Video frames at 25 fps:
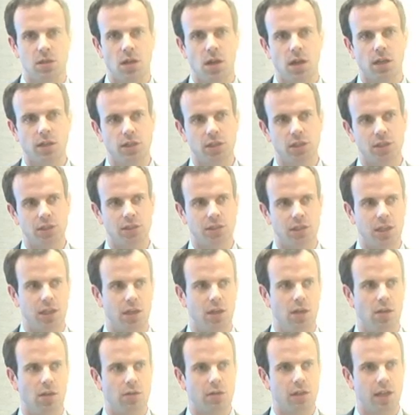to not just
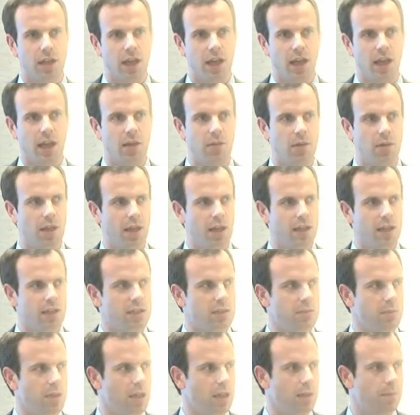say, okay, well, I
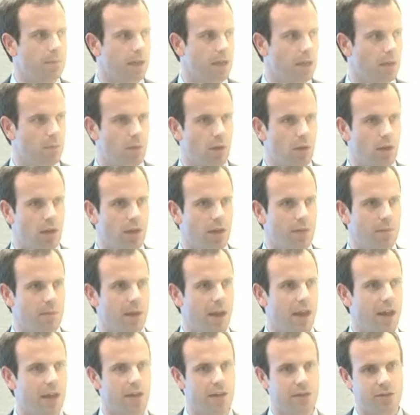estimated beta 1, it
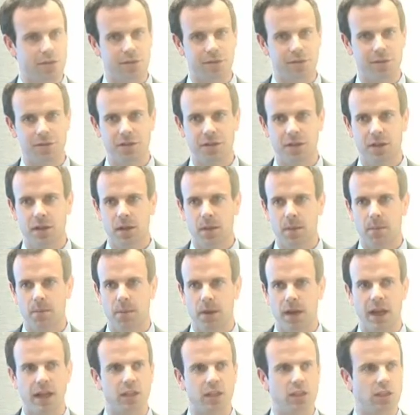matters.
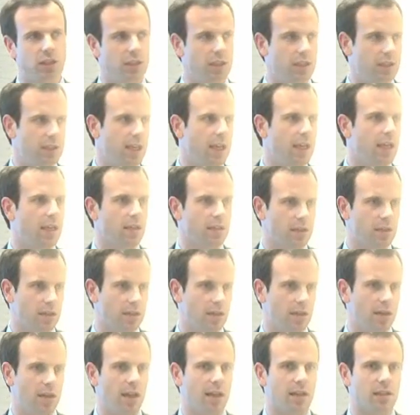But actually to take it to
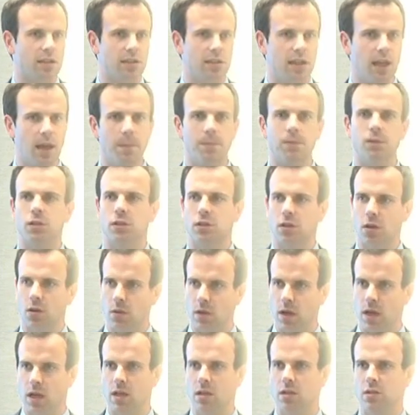the next step, to go
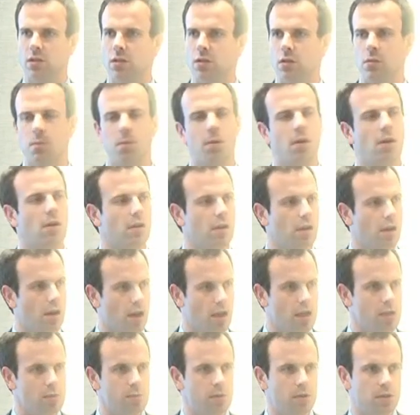into partner
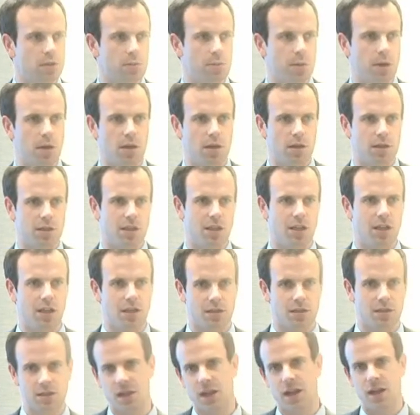hospitals, partner setting,
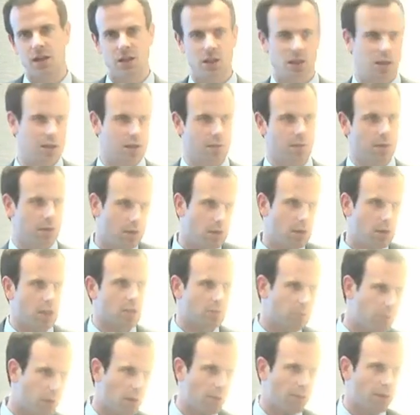and say, actually, can we do an
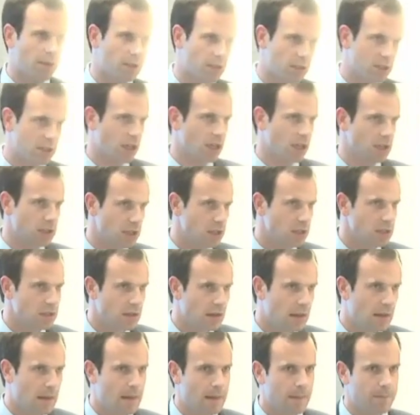experiment to change this?
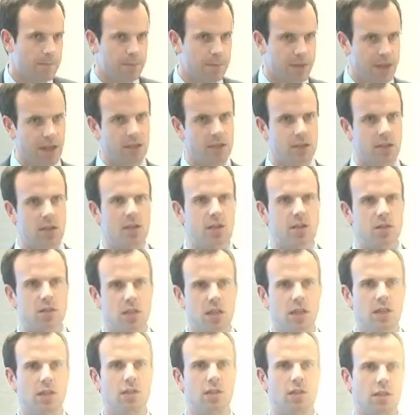That does
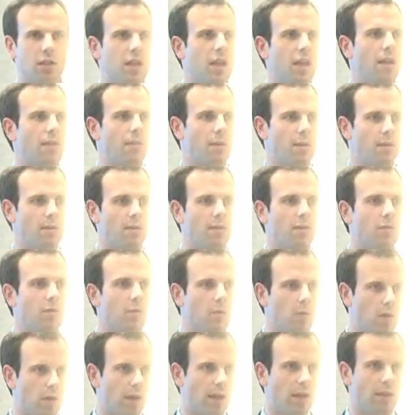change the game, and you do
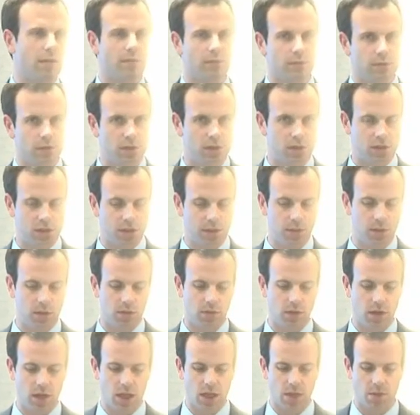worry, to some
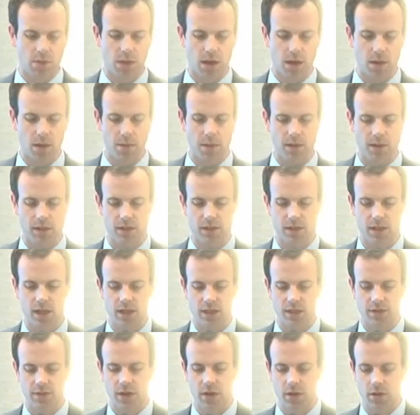degree anyway, about these
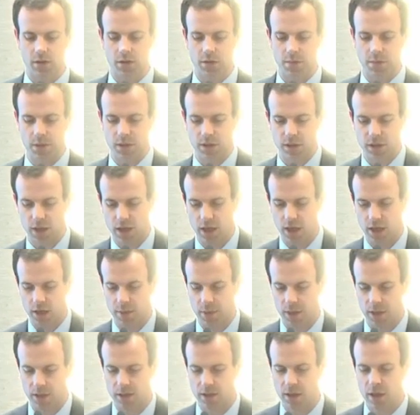kinds of algorithmic
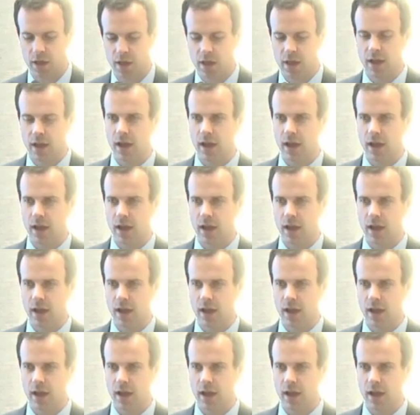dynamics.